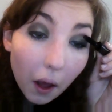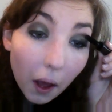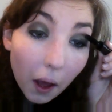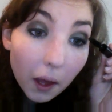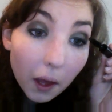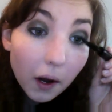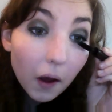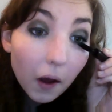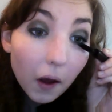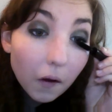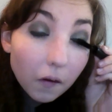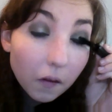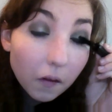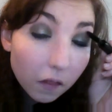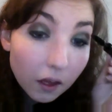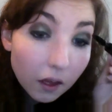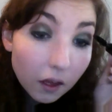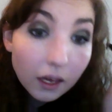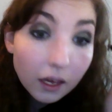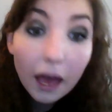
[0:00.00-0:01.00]
And I
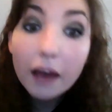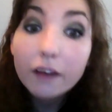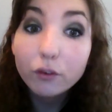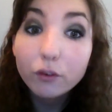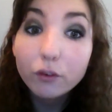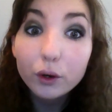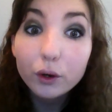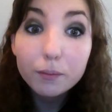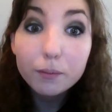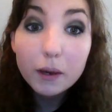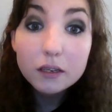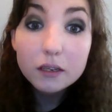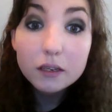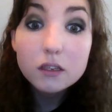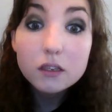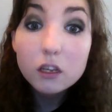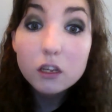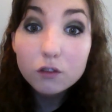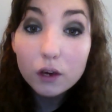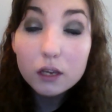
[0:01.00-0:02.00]
think everyone makes
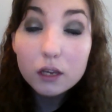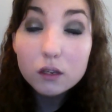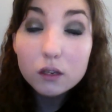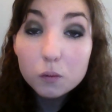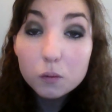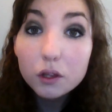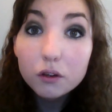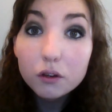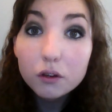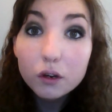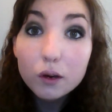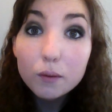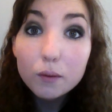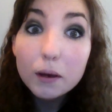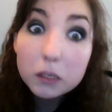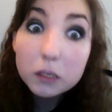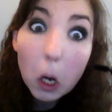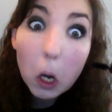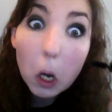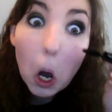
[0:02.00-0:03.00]
this face when they're doing
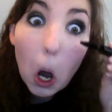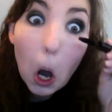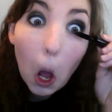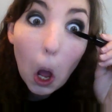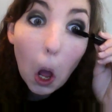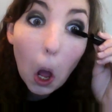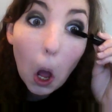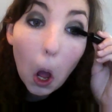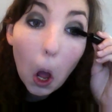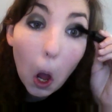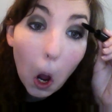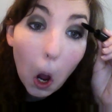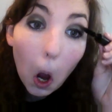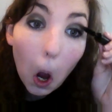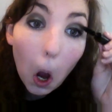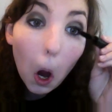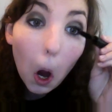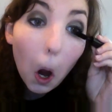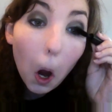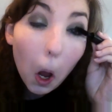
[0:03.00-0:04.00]
mascara.
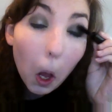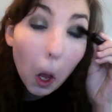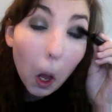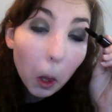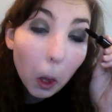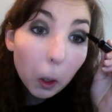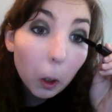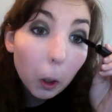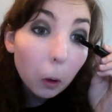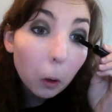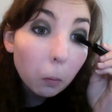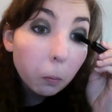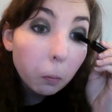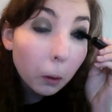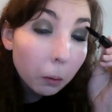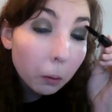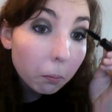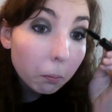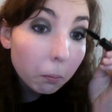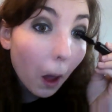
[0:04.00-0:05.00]
The
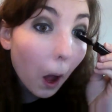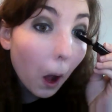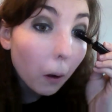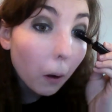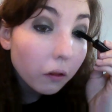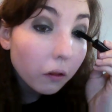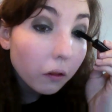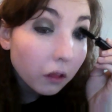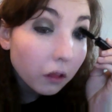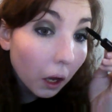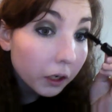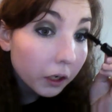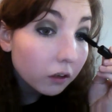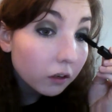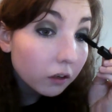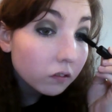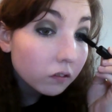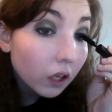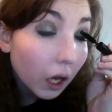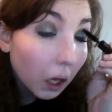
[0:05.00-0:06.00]
open mouth, kind
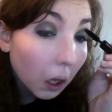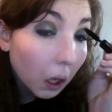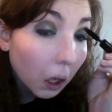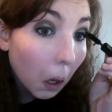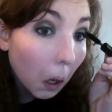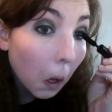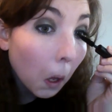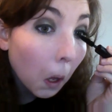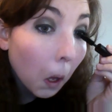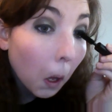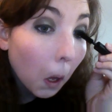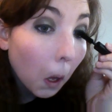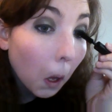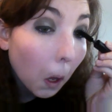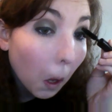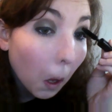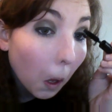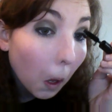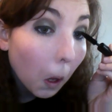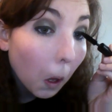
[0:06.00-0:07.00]
of like
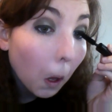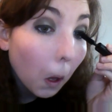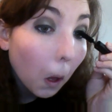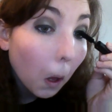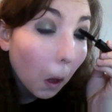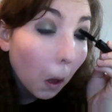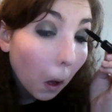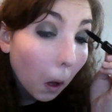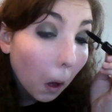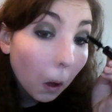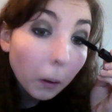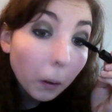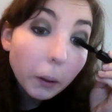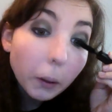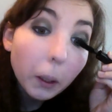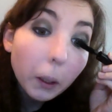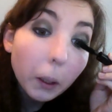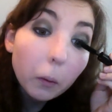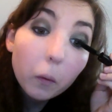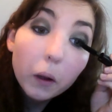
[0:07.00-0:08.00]

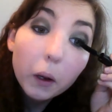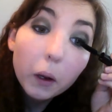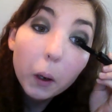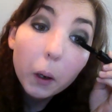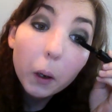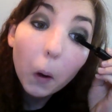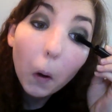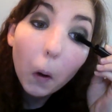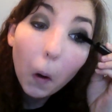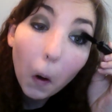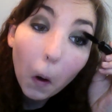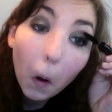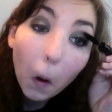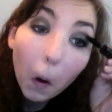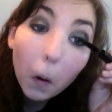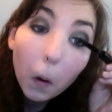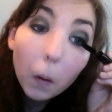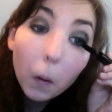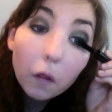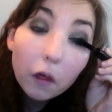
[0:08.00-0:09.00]
ugly, weird
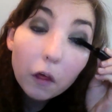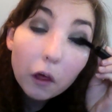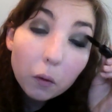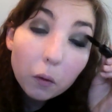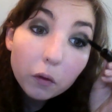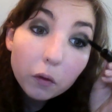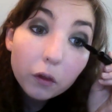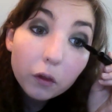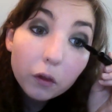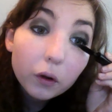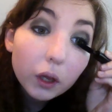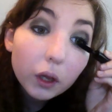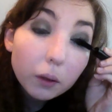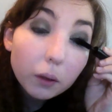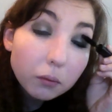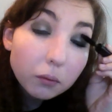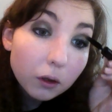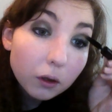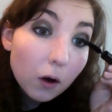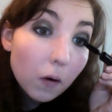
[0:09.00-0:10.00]
thing with your
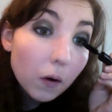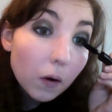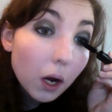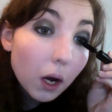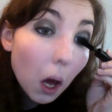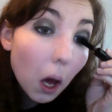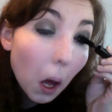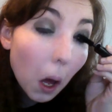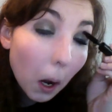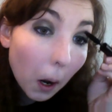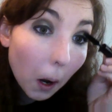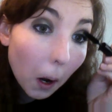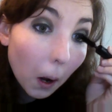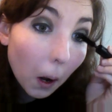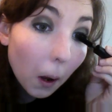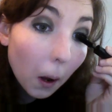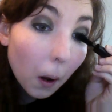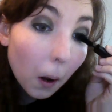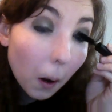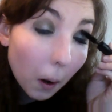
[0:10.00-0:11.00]
lips going on,
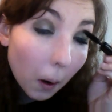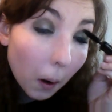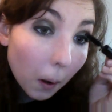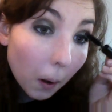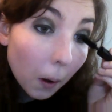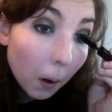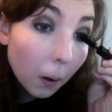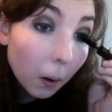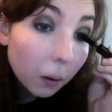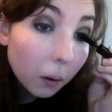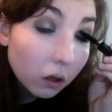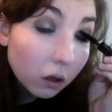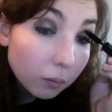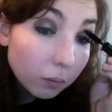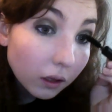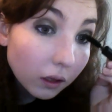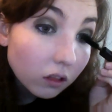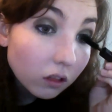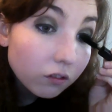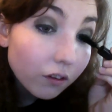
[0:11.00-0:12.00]

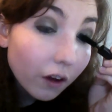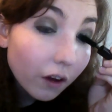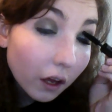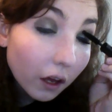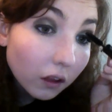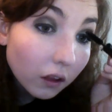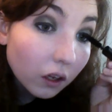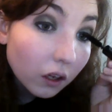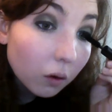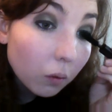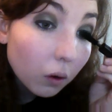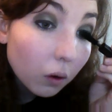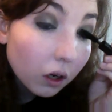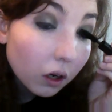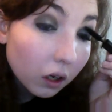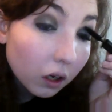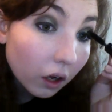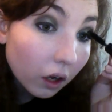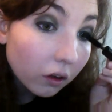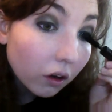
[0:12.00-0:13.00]
despite the fact that you're
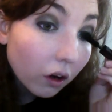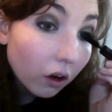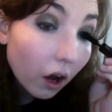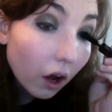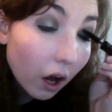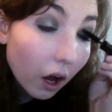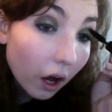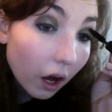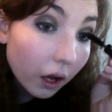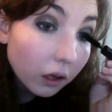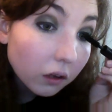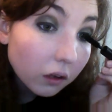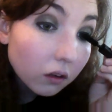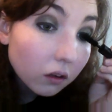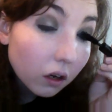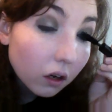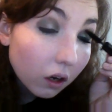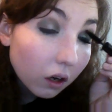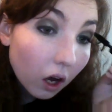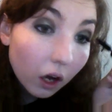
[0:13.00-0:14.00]
working on your eyes
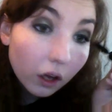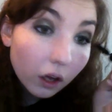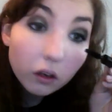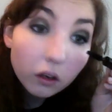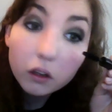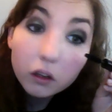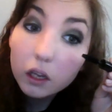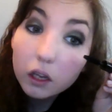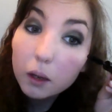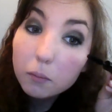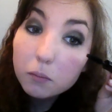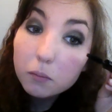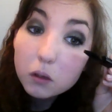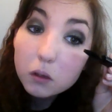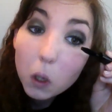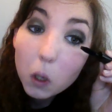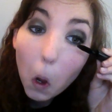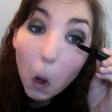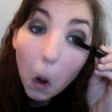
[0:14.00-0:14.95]
and not your lips.